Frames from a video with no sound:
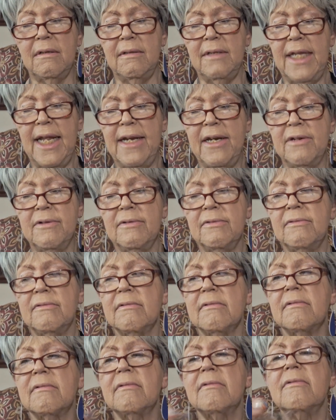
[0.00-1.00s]
they don't
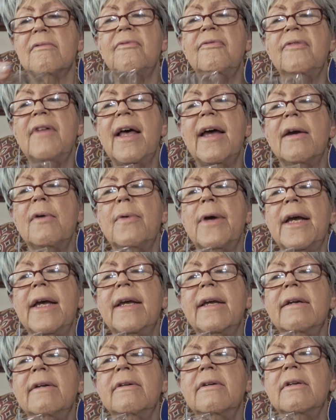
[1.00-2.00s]
fly
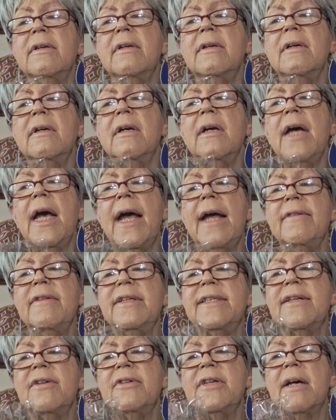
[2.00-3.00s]
away. And
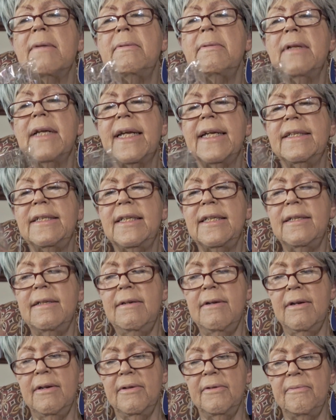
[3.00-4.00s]
these are
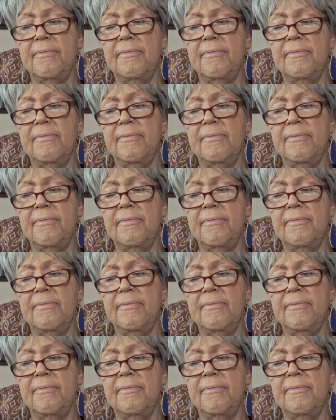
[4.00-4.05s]
double-ended.